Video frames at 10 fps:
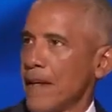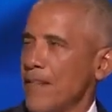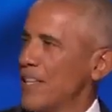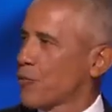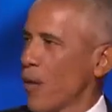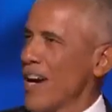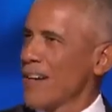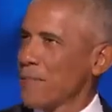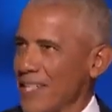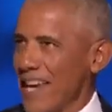this weird
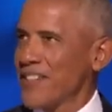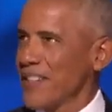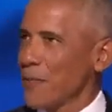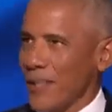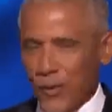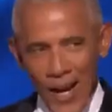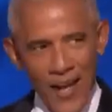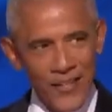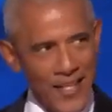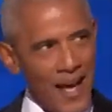obsession with
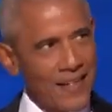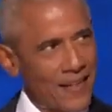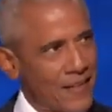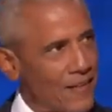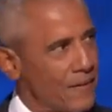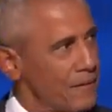crowd sizes.